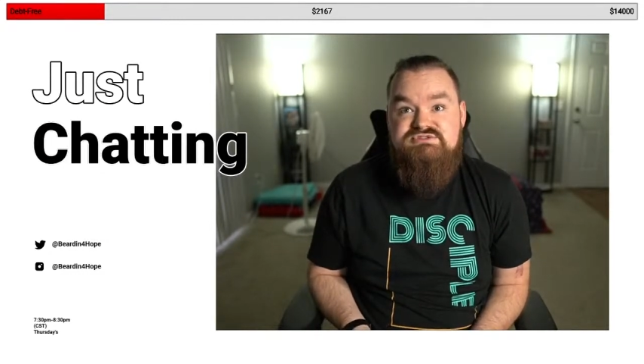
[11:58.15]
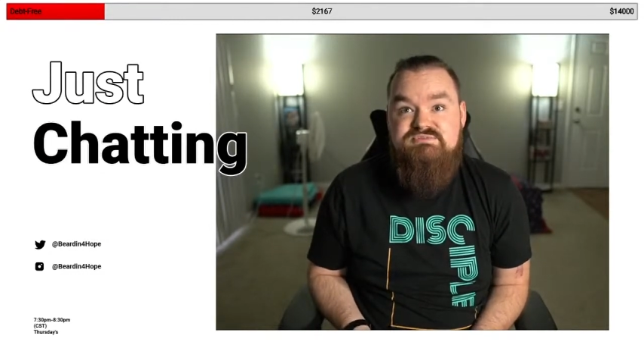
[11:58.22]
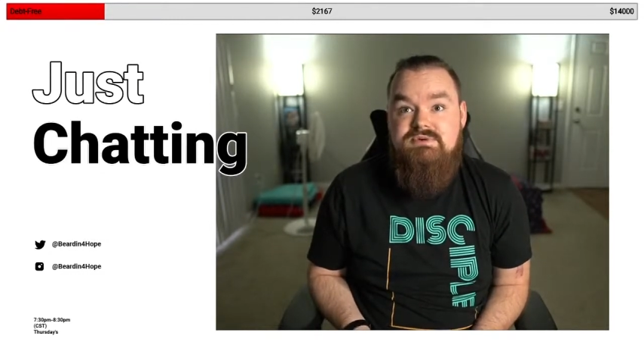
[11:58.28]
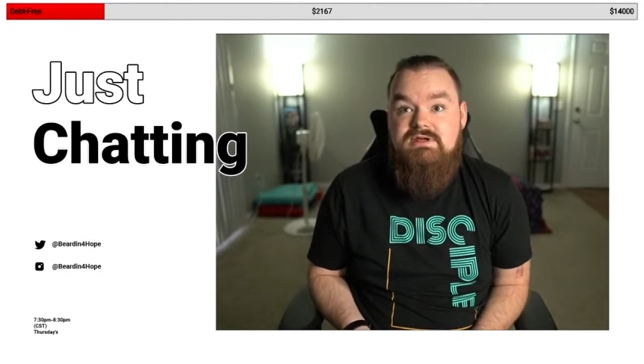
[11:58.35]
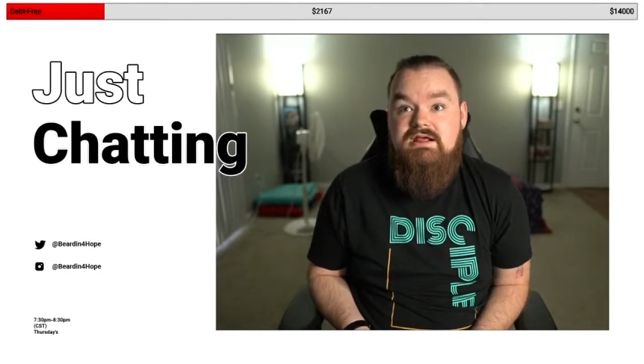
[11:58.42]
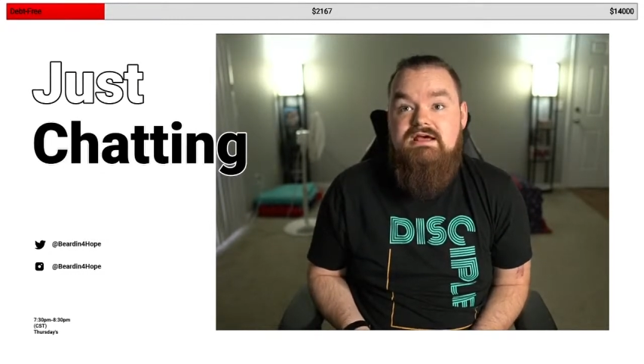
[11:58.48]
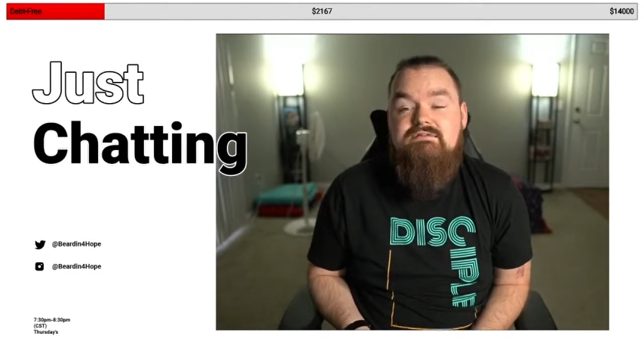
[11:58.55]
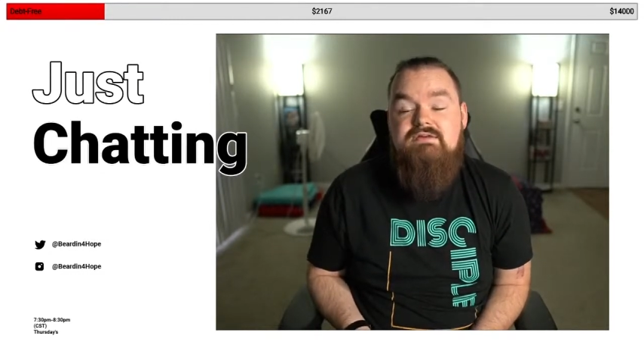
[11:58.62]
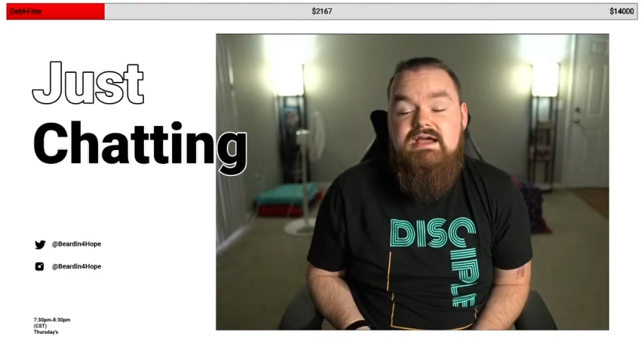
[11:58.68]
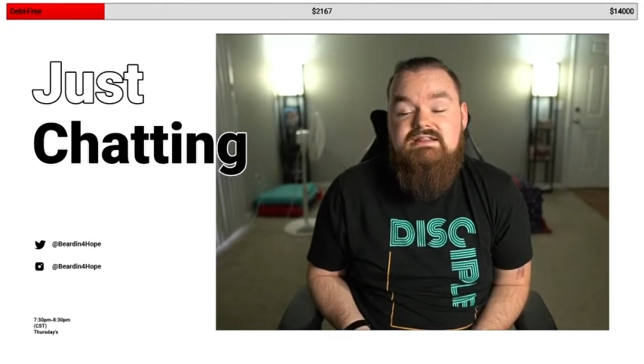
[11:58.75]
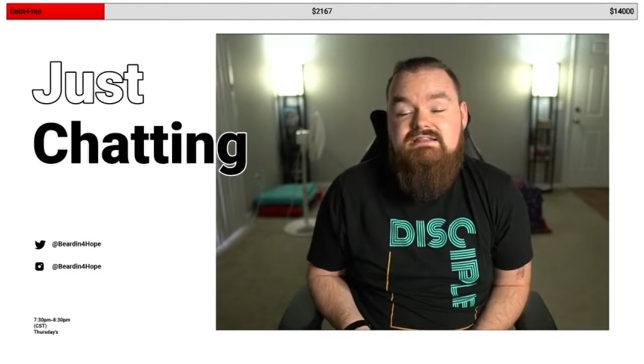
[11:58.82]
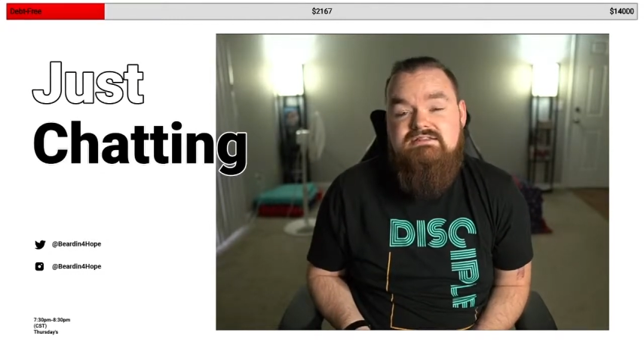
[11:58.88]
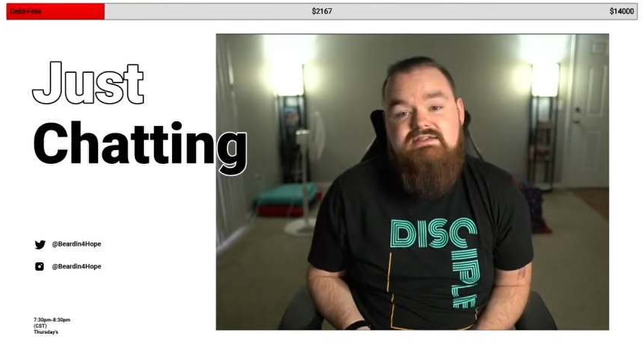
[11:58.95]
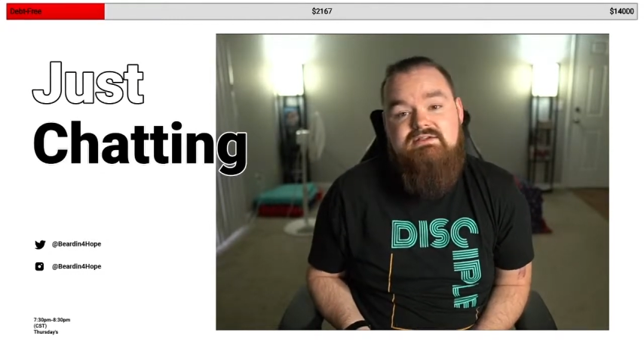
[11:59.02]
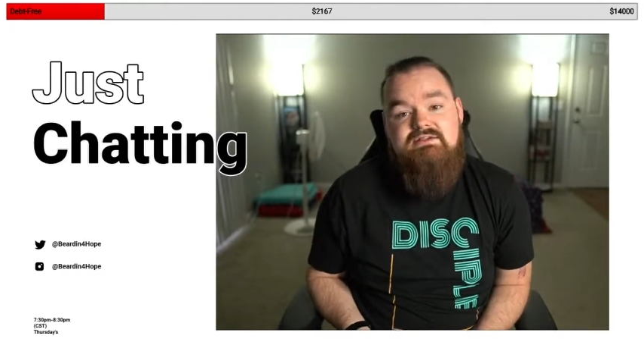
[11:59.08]
But I've
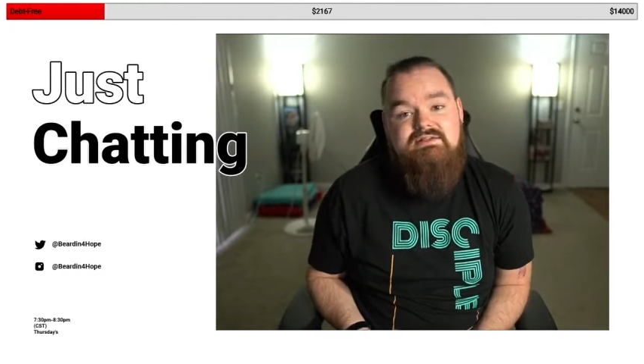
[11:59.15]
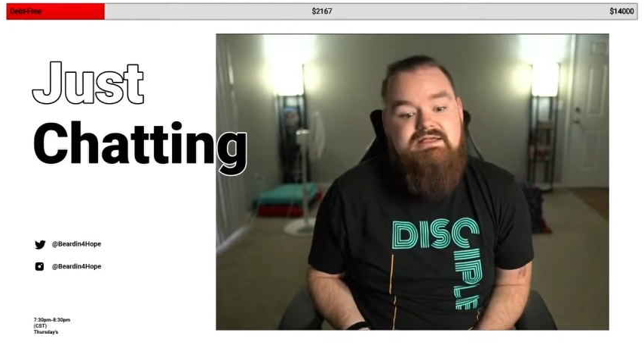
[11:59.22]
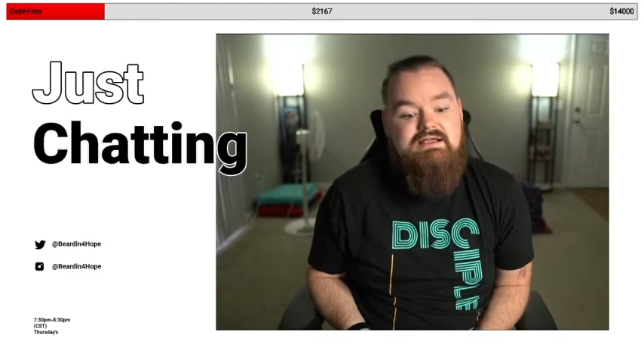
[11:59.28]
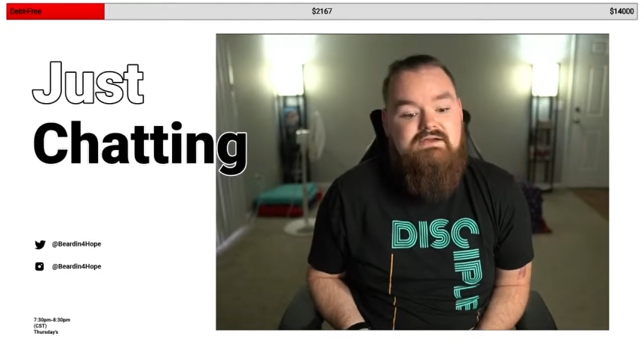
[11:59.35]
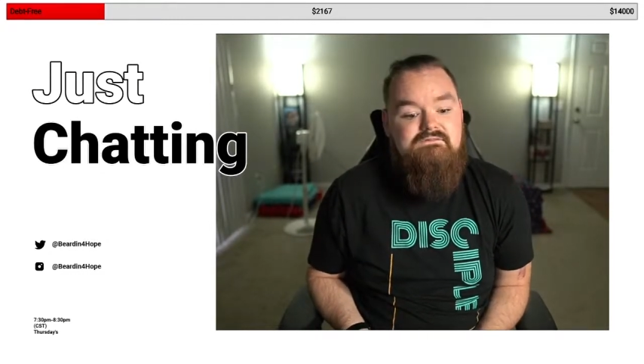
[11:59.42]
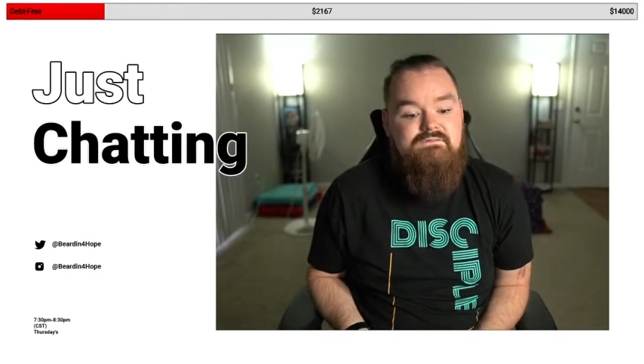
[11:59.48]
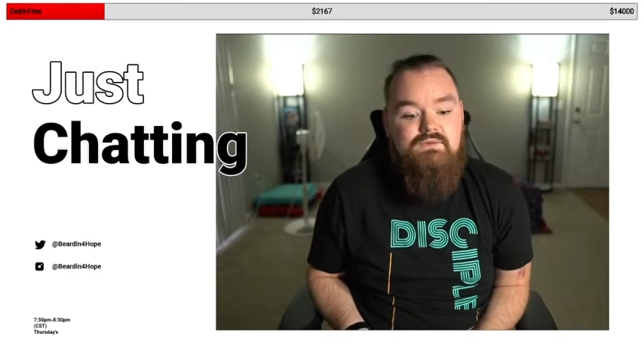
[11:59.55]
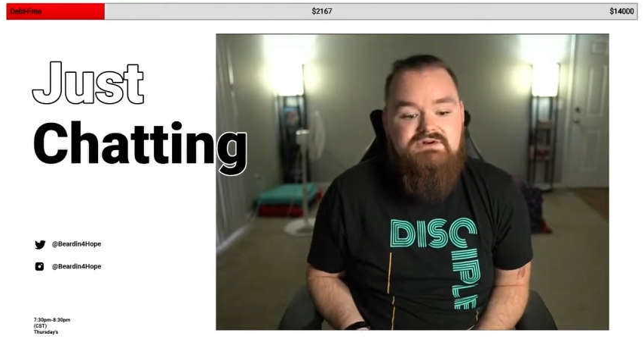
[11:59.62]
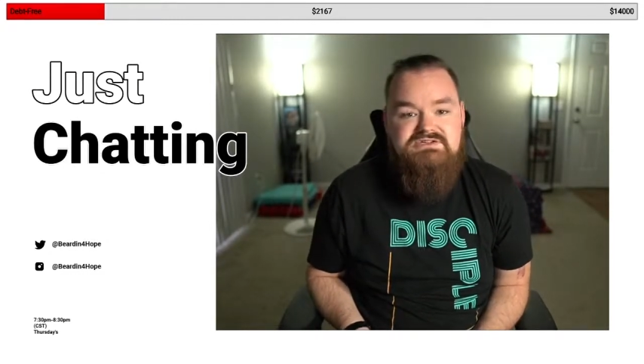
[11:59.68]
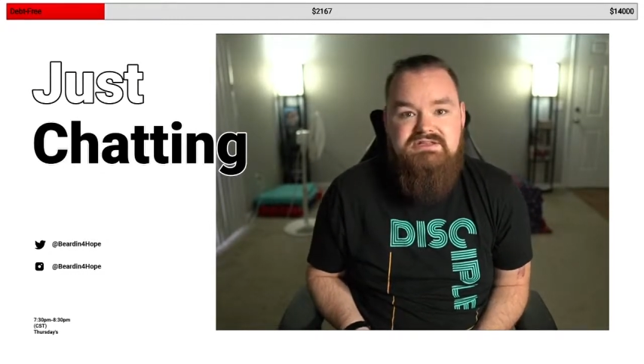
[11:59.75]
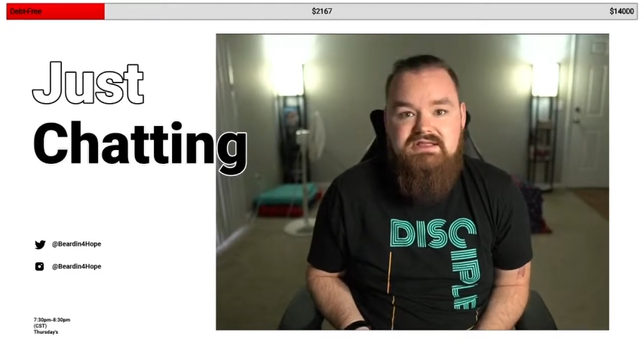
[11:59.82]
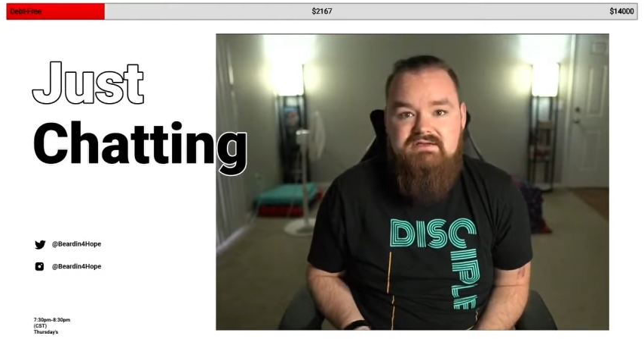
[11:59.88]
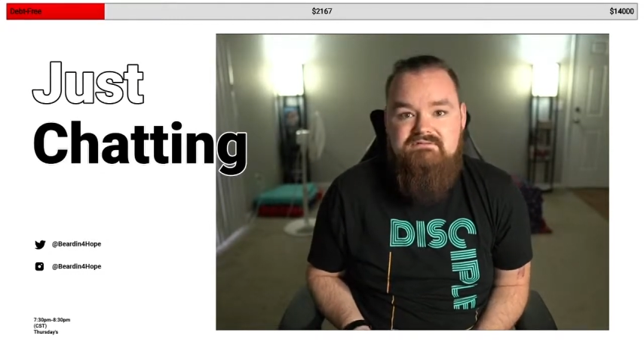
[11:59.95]
had to tell her, like, unfortunately,